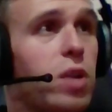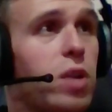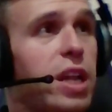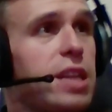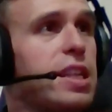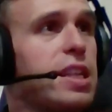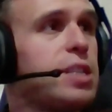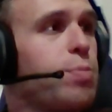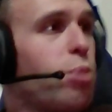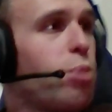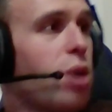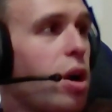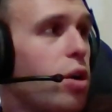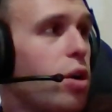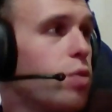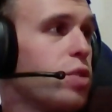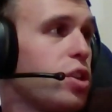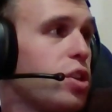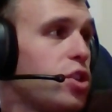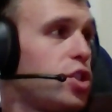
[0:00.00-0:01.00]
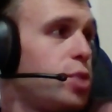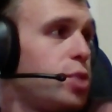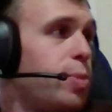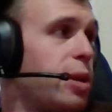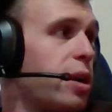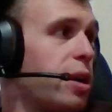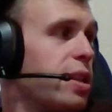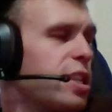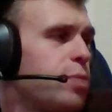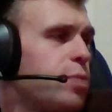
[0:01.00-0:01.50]
Like let's put our own little spin
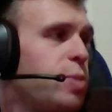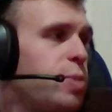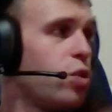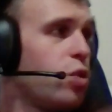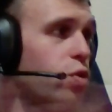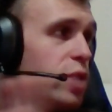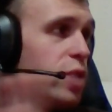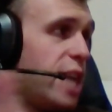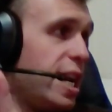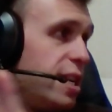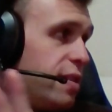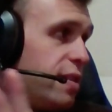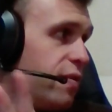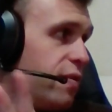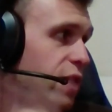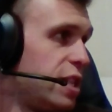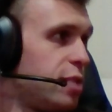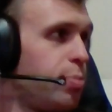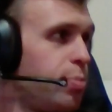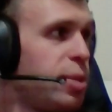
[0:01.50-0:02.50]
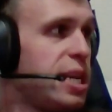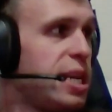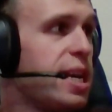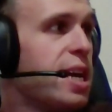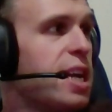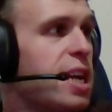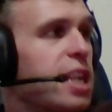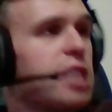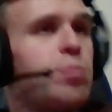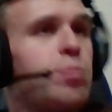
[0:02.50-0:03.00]
on it. Let's be creative. Let's be
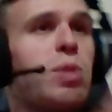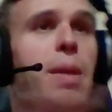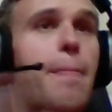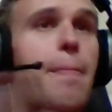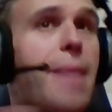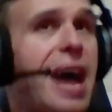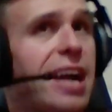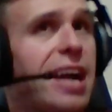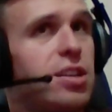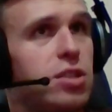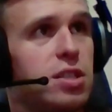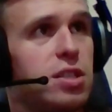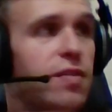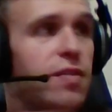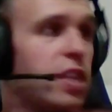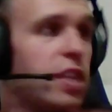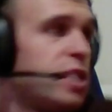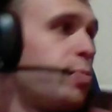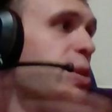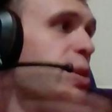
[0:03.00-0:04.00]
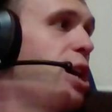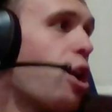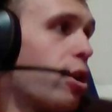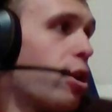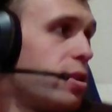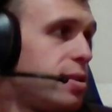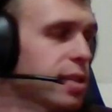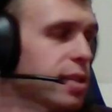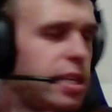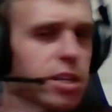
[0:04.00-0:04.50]
let's be imaginative. Let's be
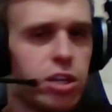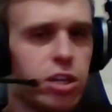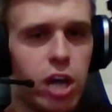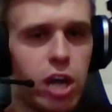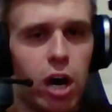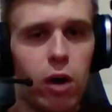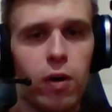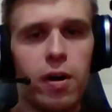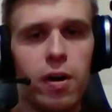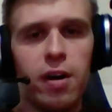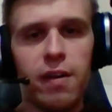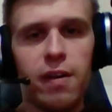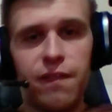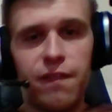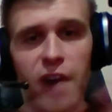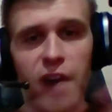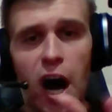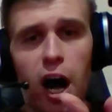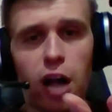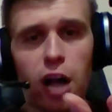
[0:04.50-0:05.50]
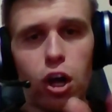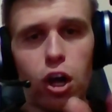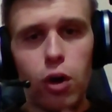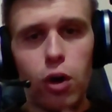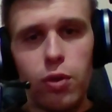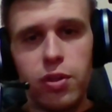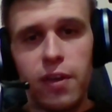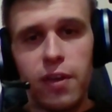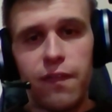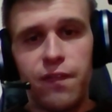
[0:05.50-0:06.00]
artsy. No, follow
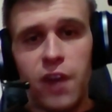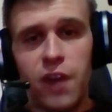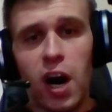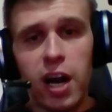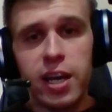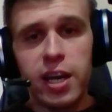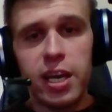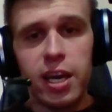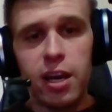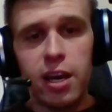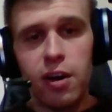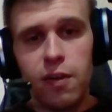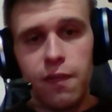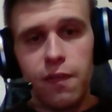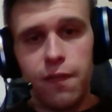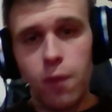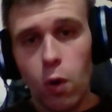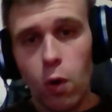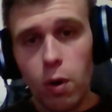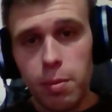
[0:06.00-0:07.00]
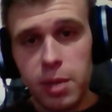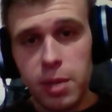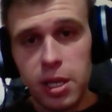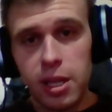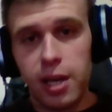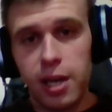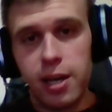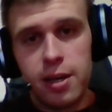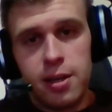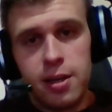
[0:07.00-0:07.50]
the fucking
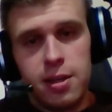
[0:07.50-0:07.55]
formula.